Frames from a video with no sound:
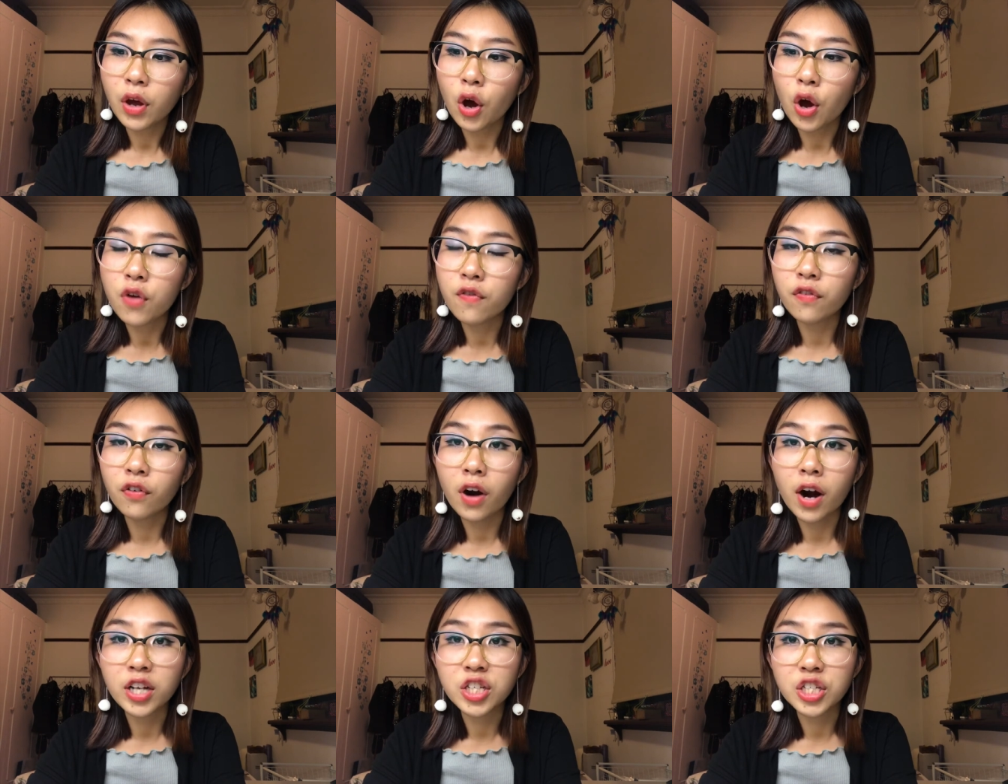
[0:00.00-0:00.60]

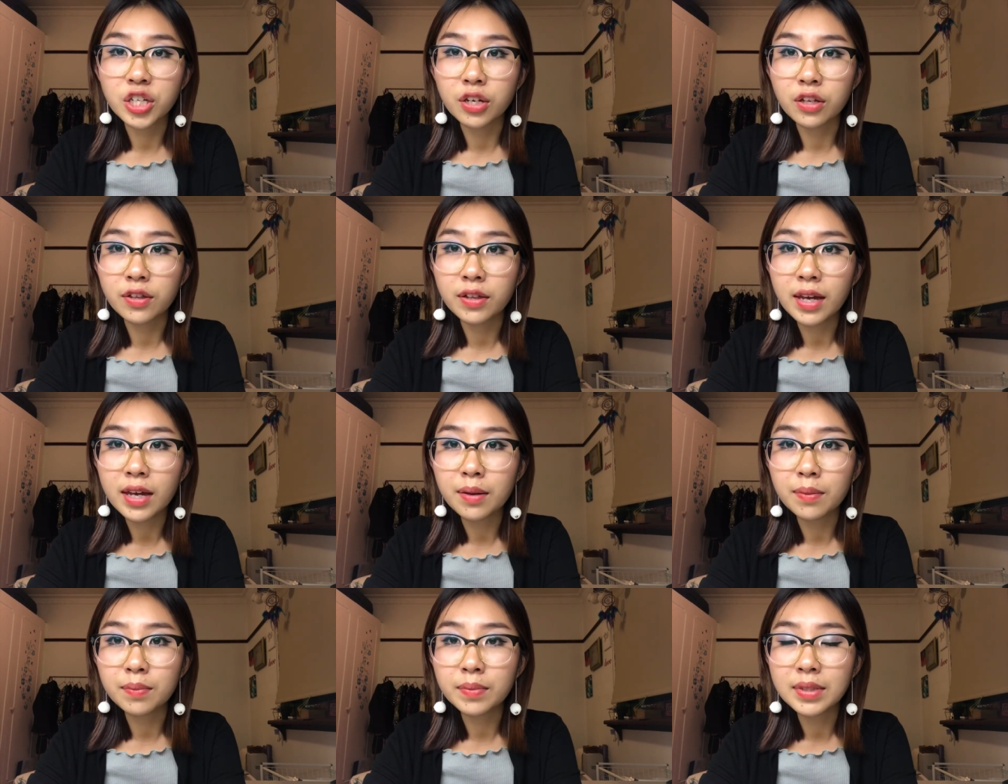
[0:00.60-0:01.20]
overarching
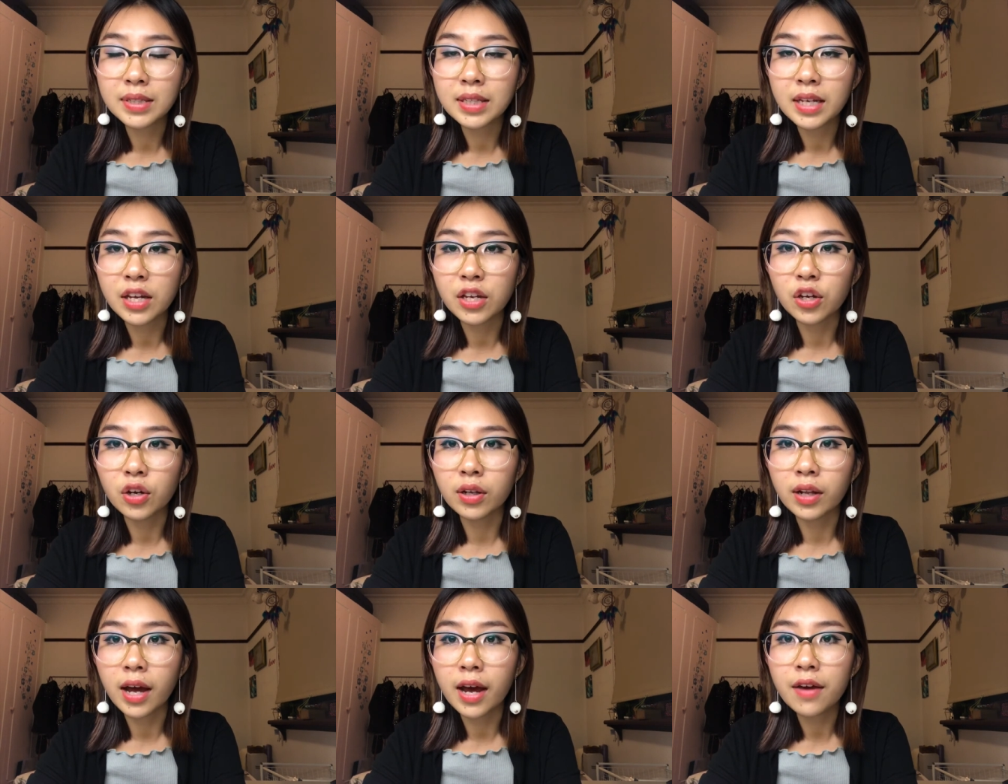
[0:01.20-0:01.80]
themes in
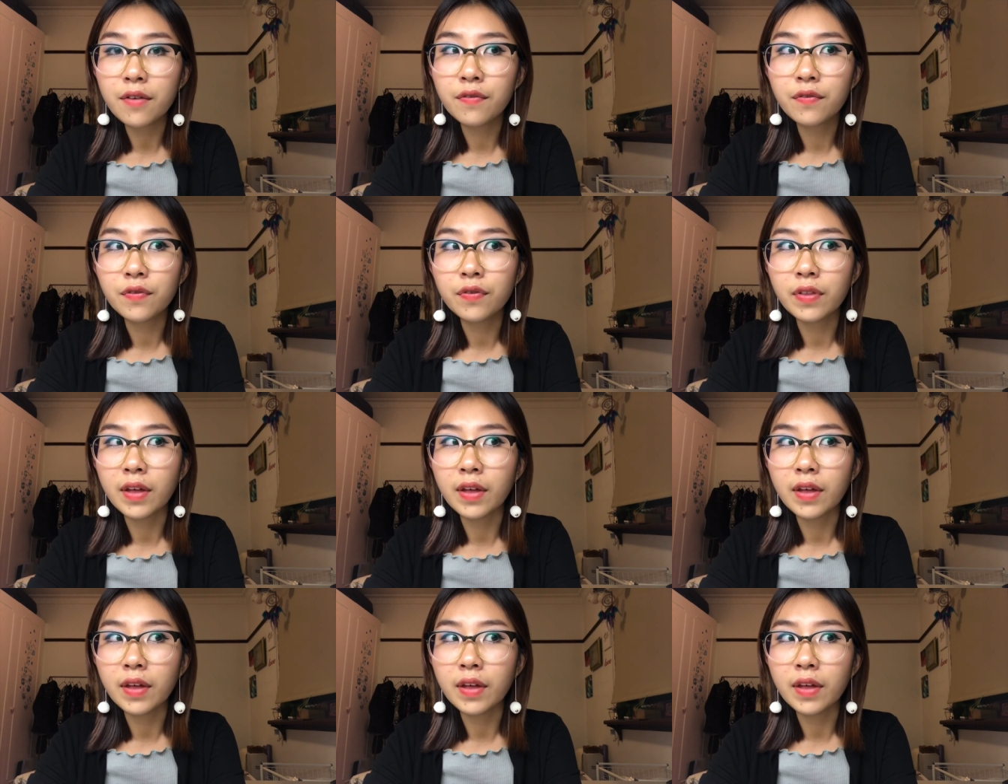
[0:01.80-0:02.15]
your life,